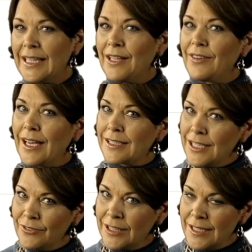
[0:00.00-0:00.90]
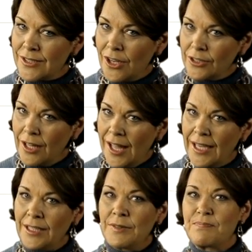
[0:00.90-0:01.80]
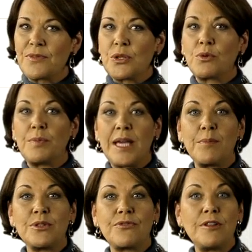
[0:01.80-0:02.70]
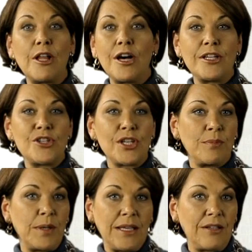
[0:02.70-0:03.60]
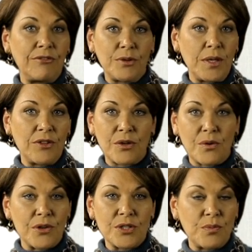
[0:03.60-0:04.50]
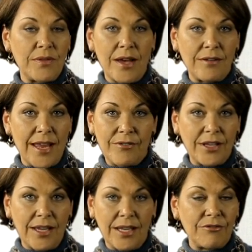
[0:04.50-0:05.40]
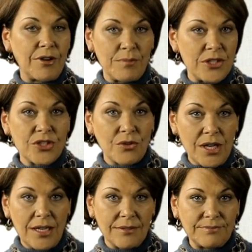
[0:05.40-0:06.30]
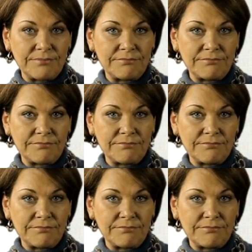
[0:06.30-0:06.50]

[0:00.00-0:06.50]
If the activity is online, you will be able to launch and begin viewing the course without navigating from this screen.